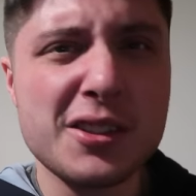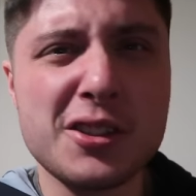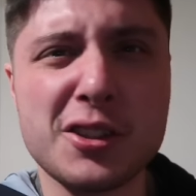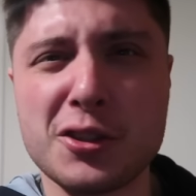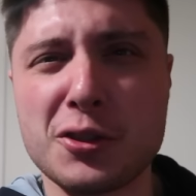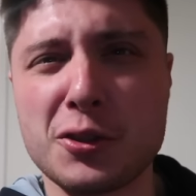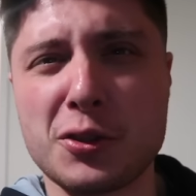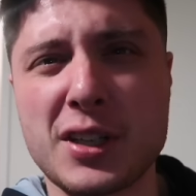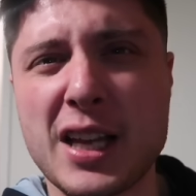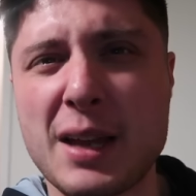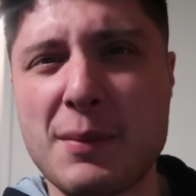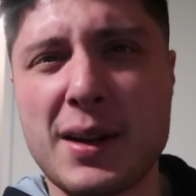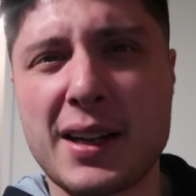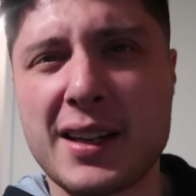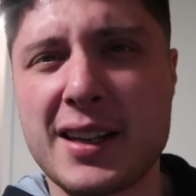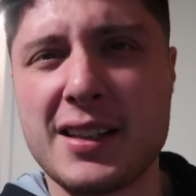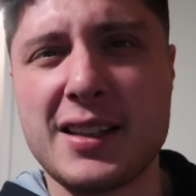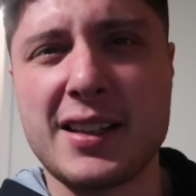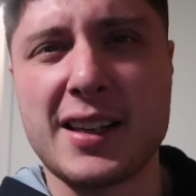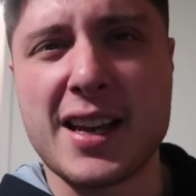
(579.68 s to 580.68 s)
sort of get
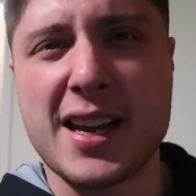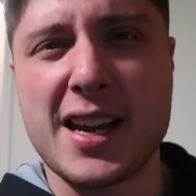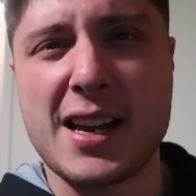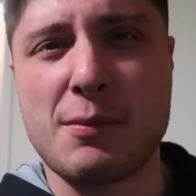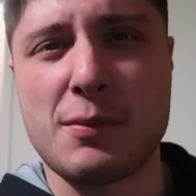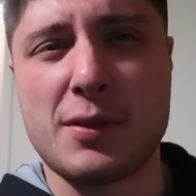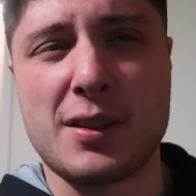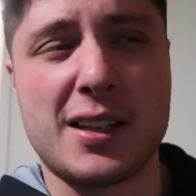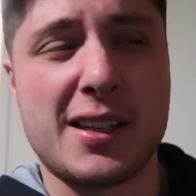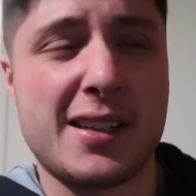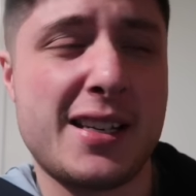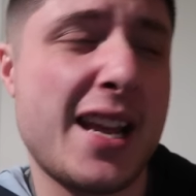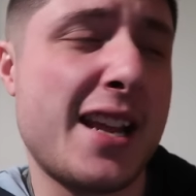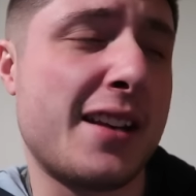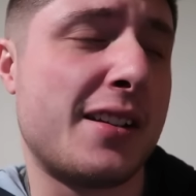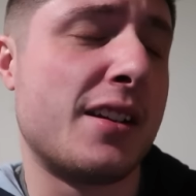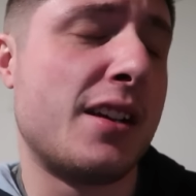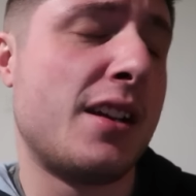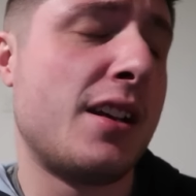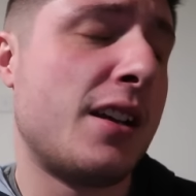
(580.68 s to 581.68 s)
back in the game. And they
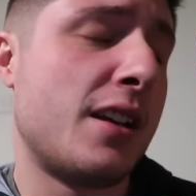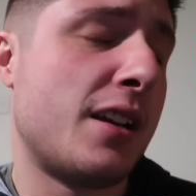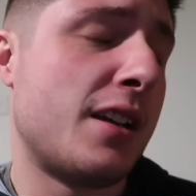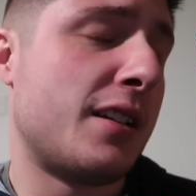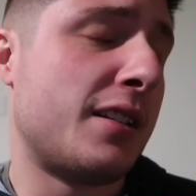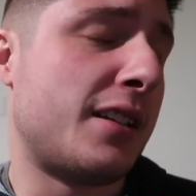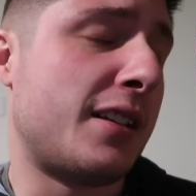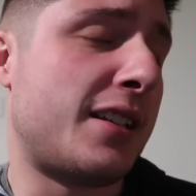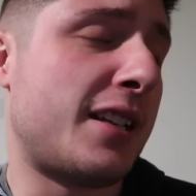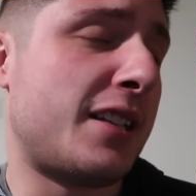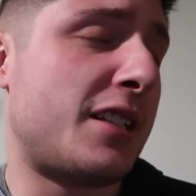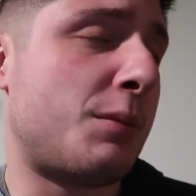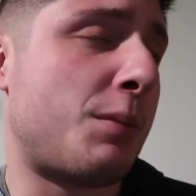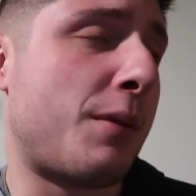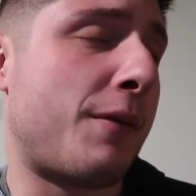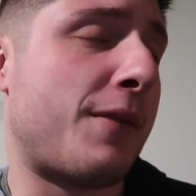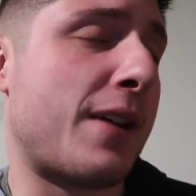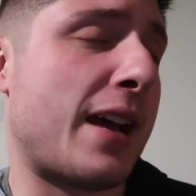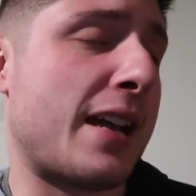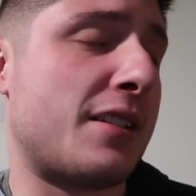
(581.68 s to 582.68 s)
did. They did, to
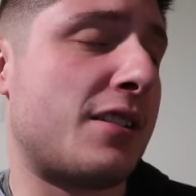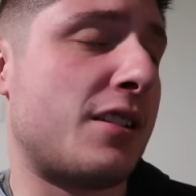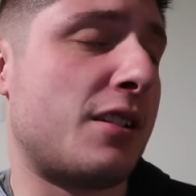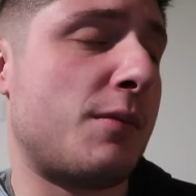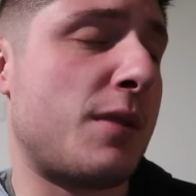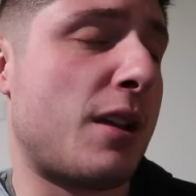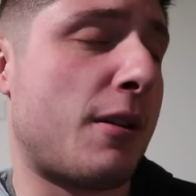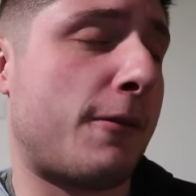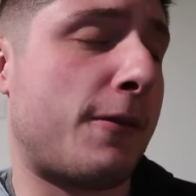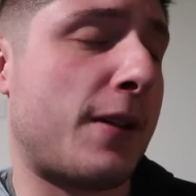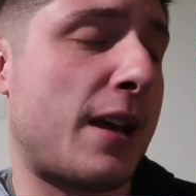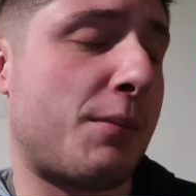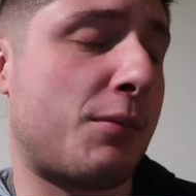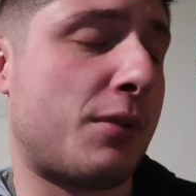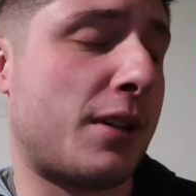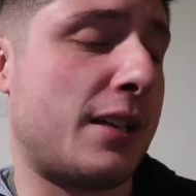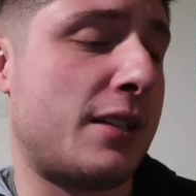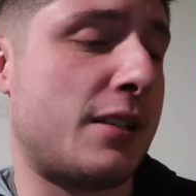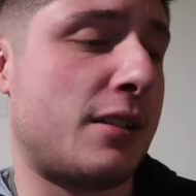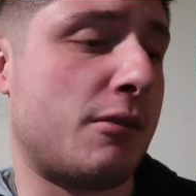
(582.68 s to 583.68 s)
be fair to them, you know, fair
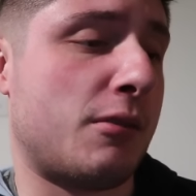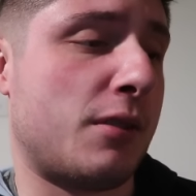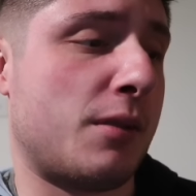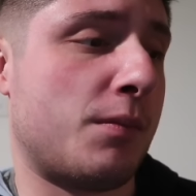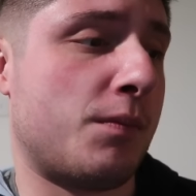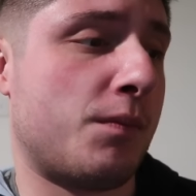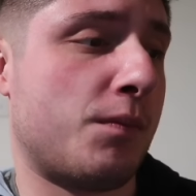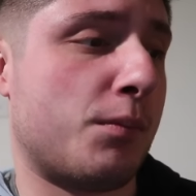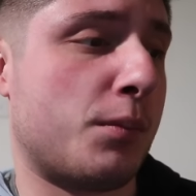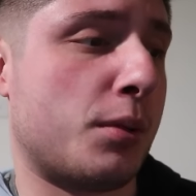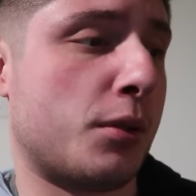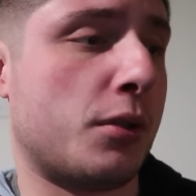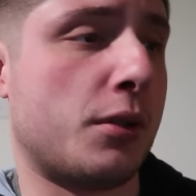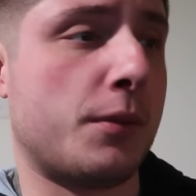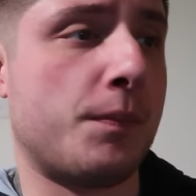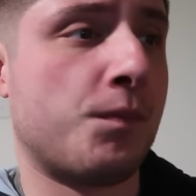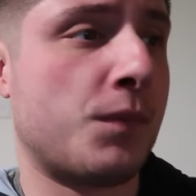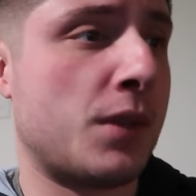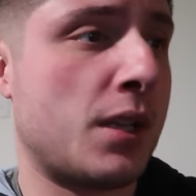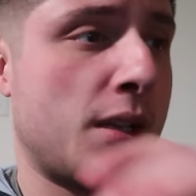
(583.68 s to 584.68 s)
play to them.
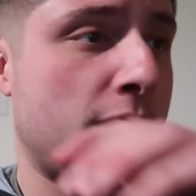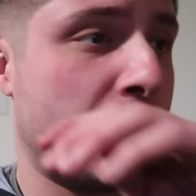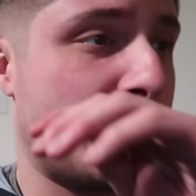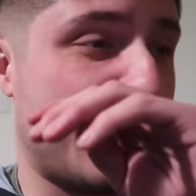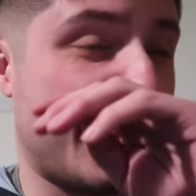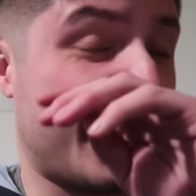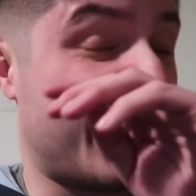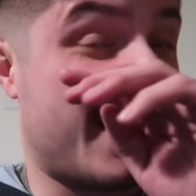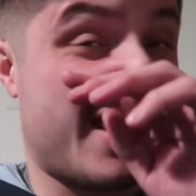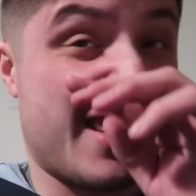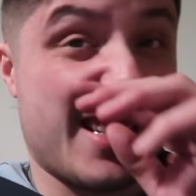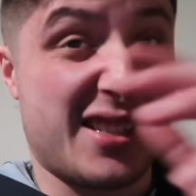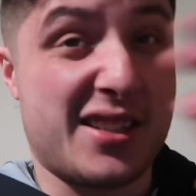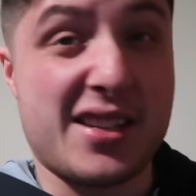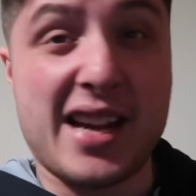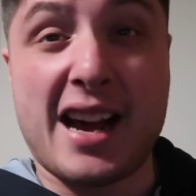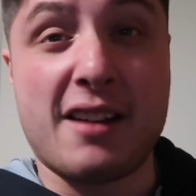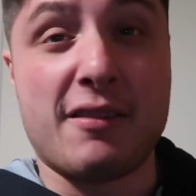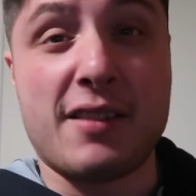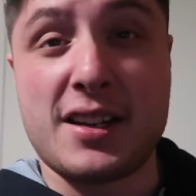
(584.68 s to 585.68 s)
But this
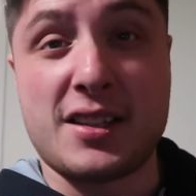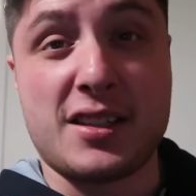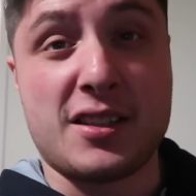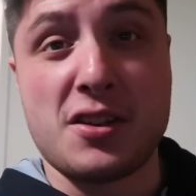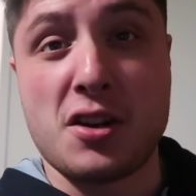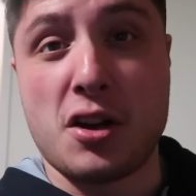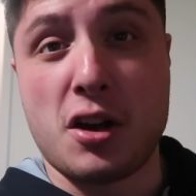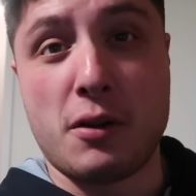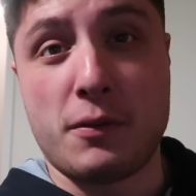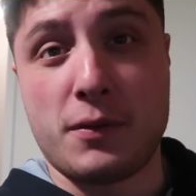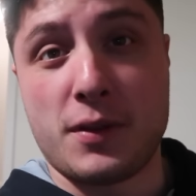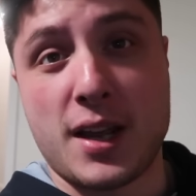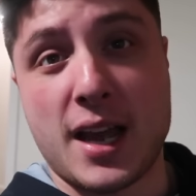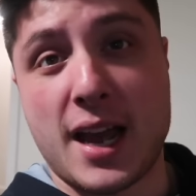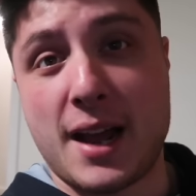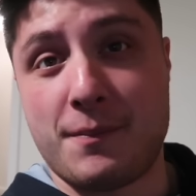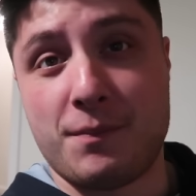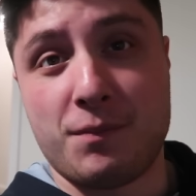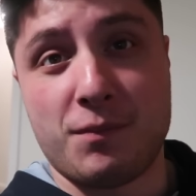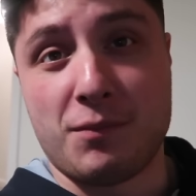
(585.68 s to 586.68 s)
title race is not over
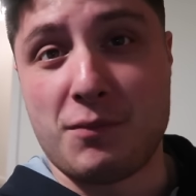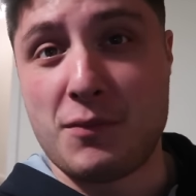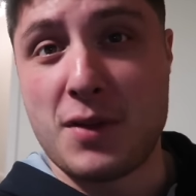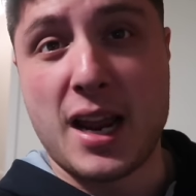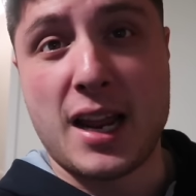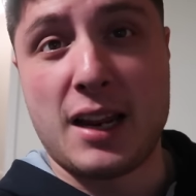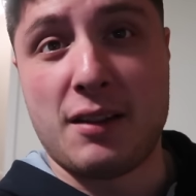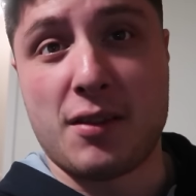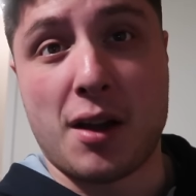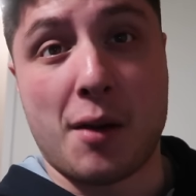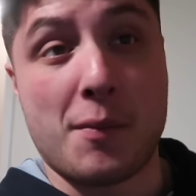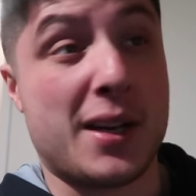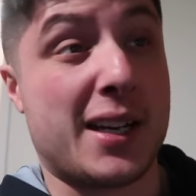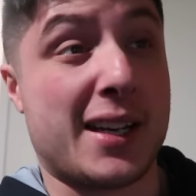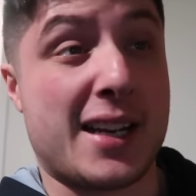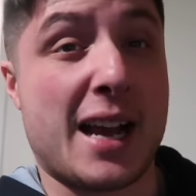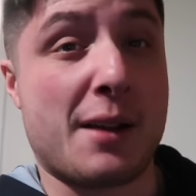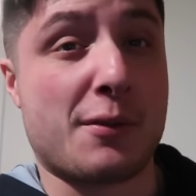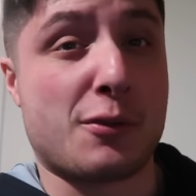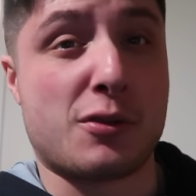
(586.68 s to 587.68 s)
yet. Really, I mean,
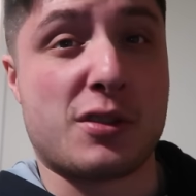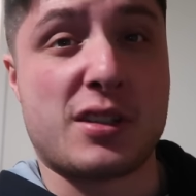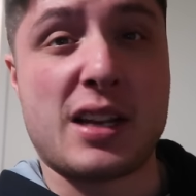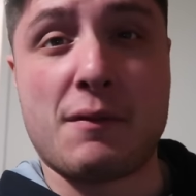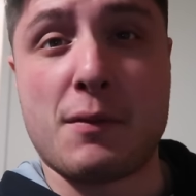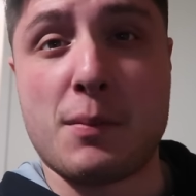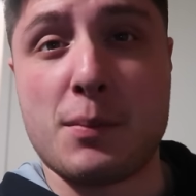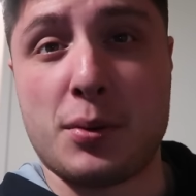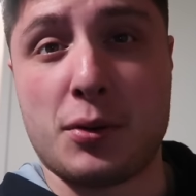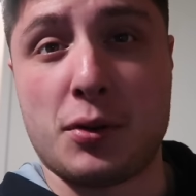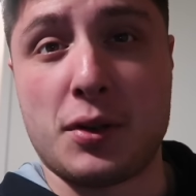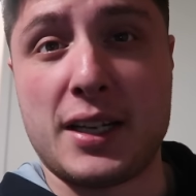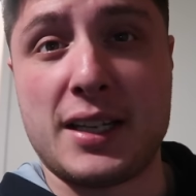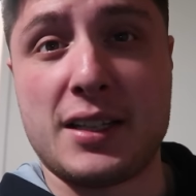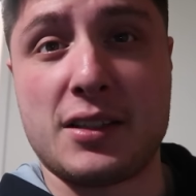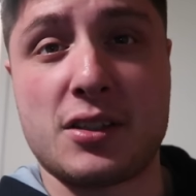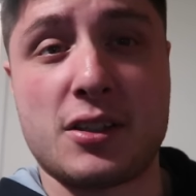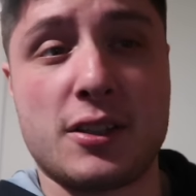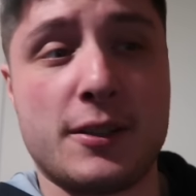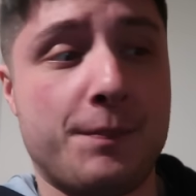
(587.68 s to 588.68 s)
the gap's 7
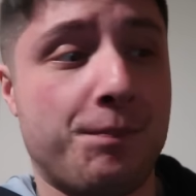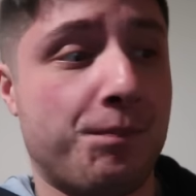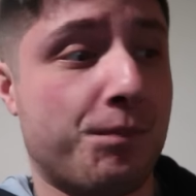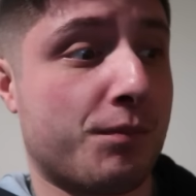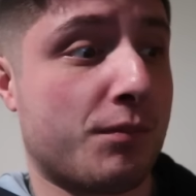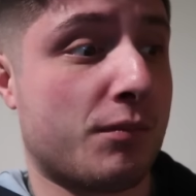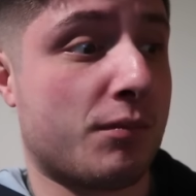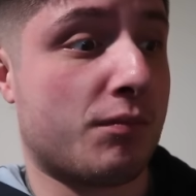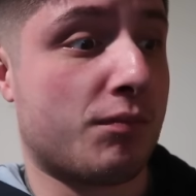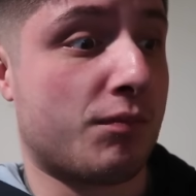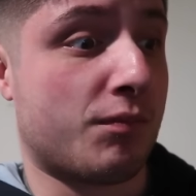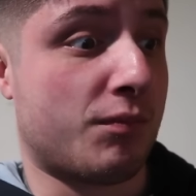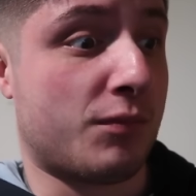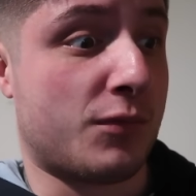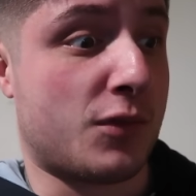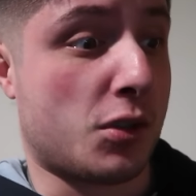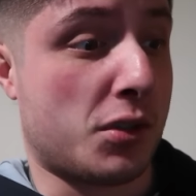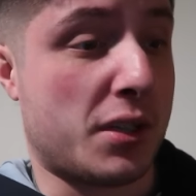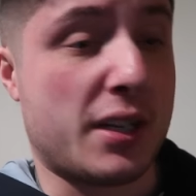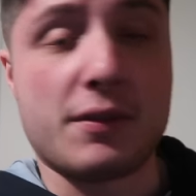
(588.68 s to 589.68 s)
points.
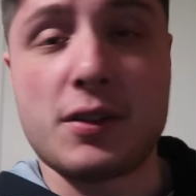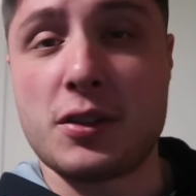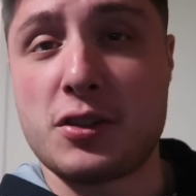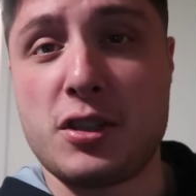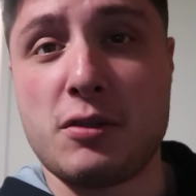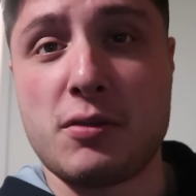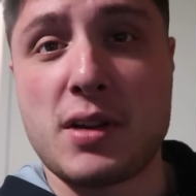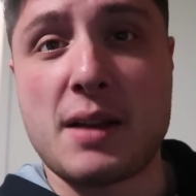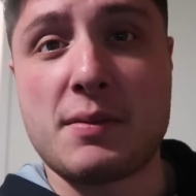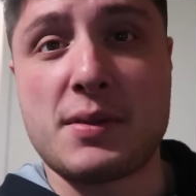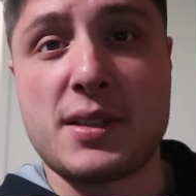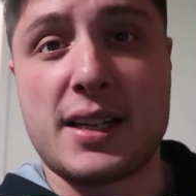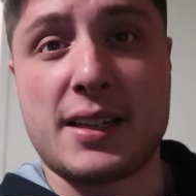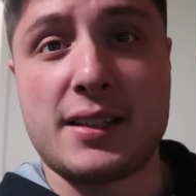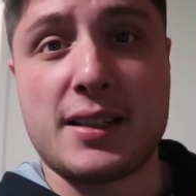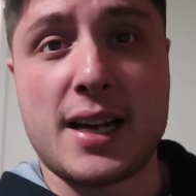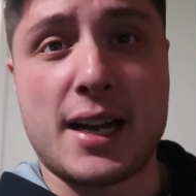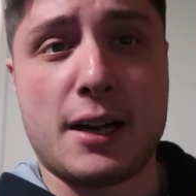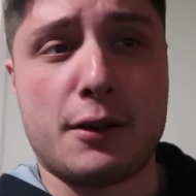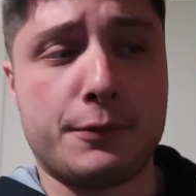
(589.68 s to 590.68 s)
Donny have got 2 games in
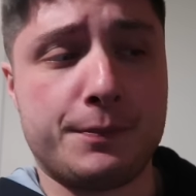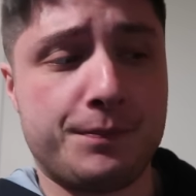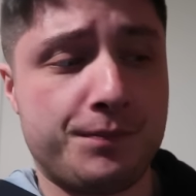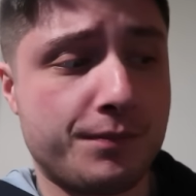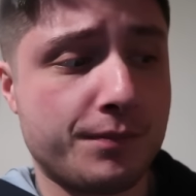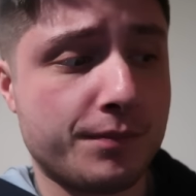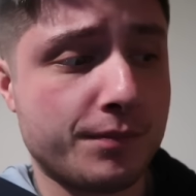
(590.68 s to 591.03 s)
hand now.